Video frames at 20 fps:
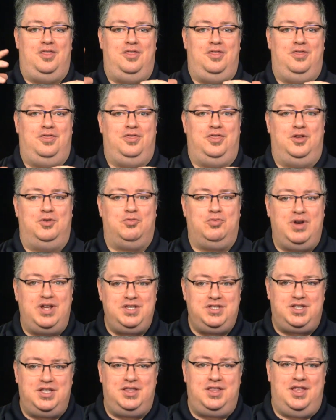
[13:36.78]
The
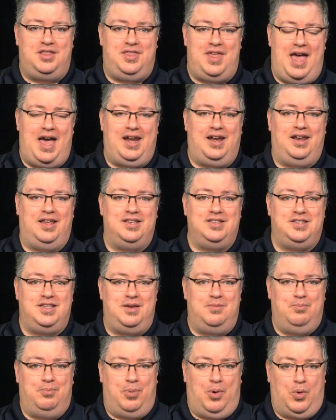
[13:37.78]
reason that that is
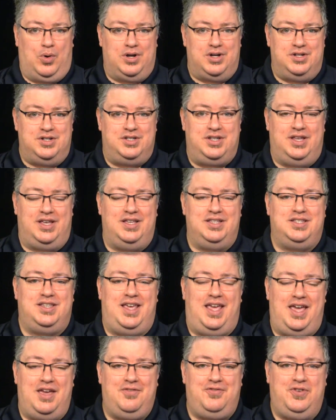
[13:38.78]
important is
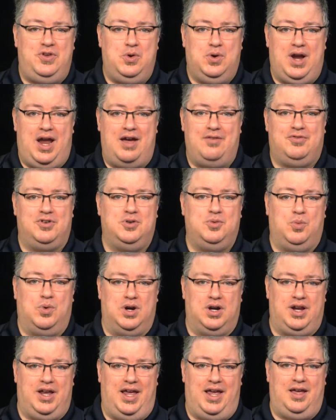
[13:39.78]
if you're ever
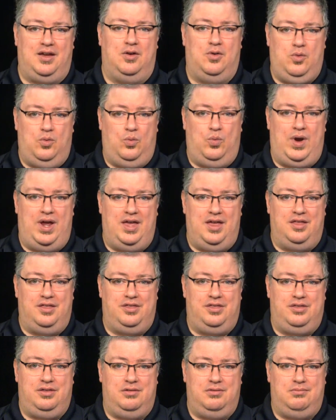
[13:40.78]
working
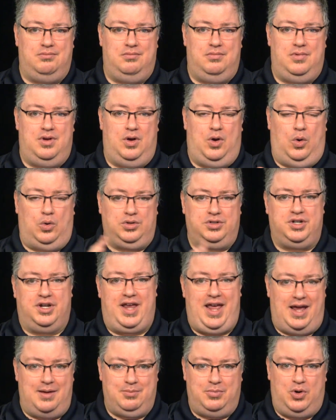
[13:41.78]
with older
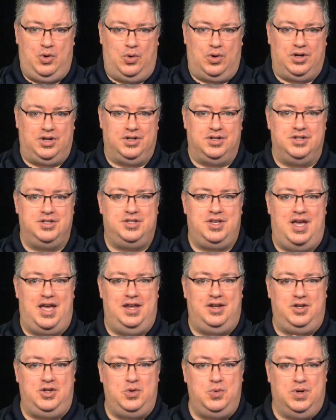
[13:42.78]
camcorders
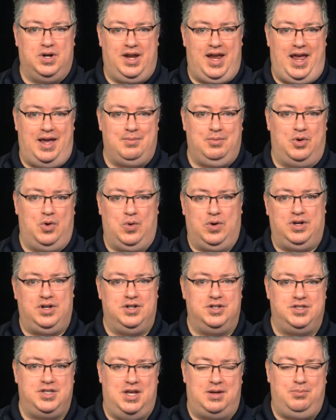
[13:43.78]
and newer
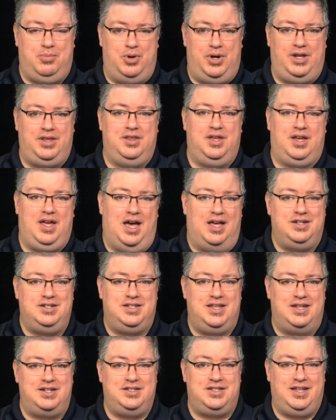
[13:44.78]
camcorders and putting the
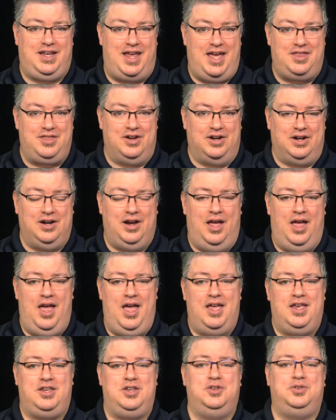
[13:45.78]
content together,
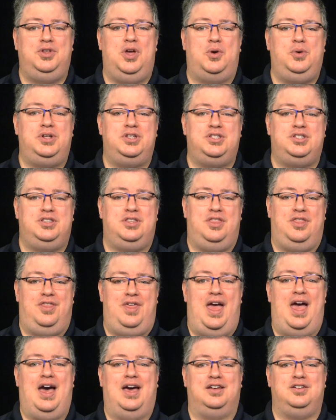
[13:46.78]
you'll notice
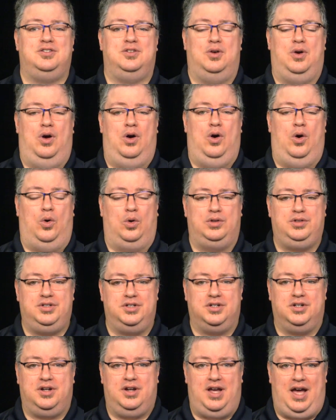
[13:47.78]
that
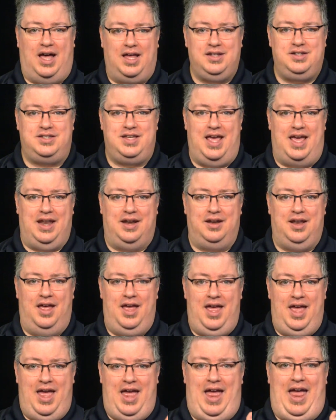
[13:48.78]
older content
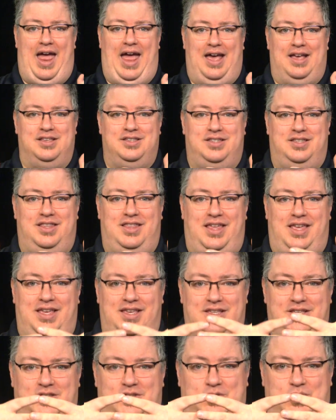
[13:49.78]
has
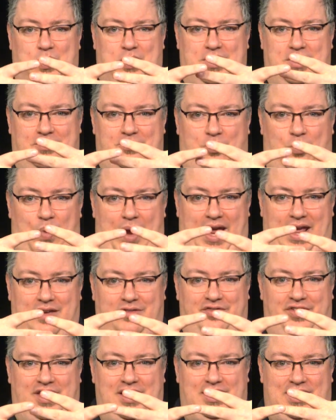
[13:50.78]
these sort of
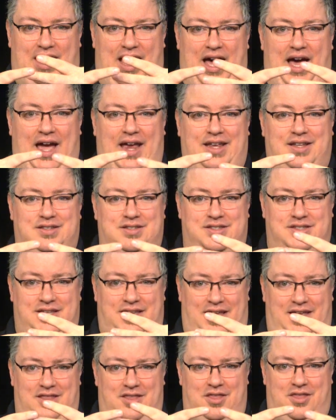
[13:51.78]
wavy lines
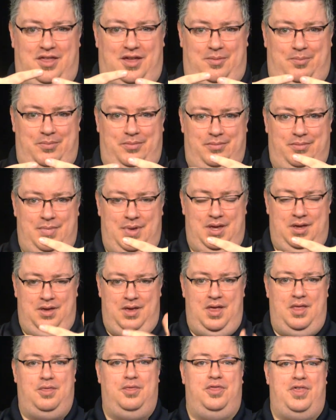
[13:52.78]
in them.
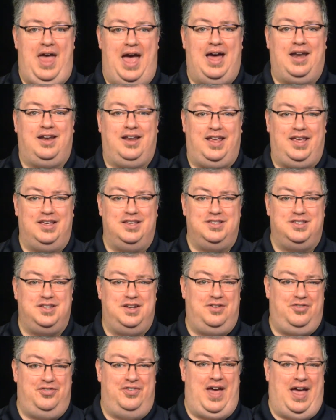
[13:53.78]
That is an
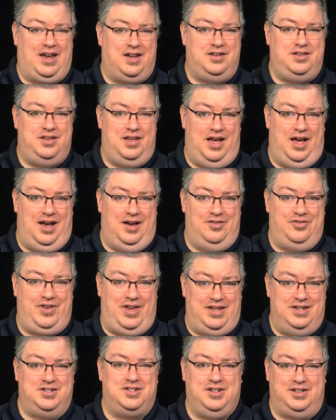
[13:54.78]
effect of
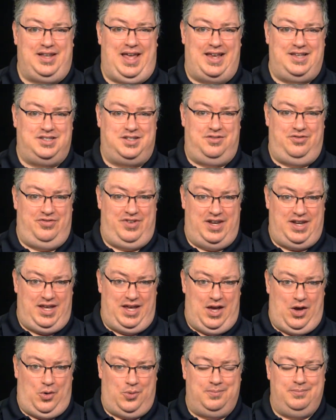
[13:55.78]
interlaced
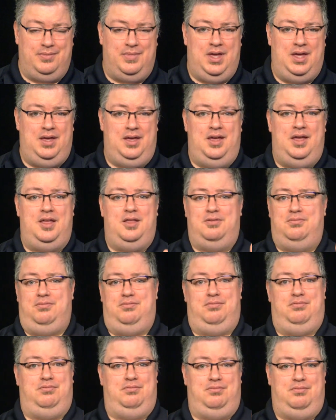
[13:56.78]
video.
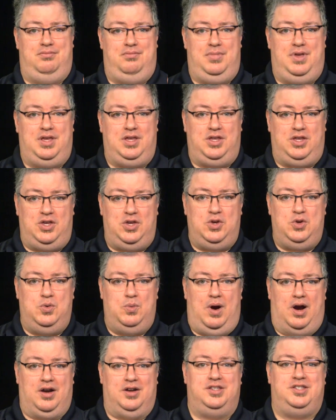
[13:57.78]
You
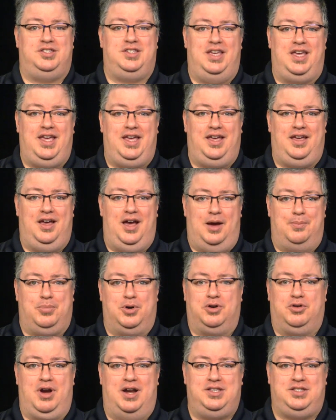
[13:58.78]
are seeing a
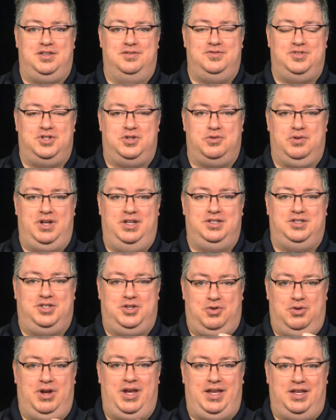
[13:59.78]
progressive
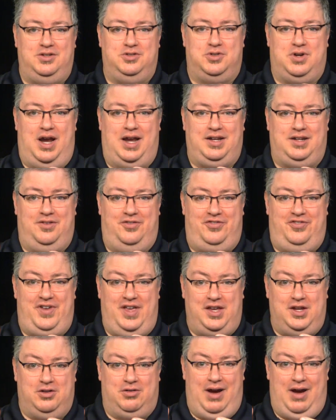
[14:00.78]
screen trying to figure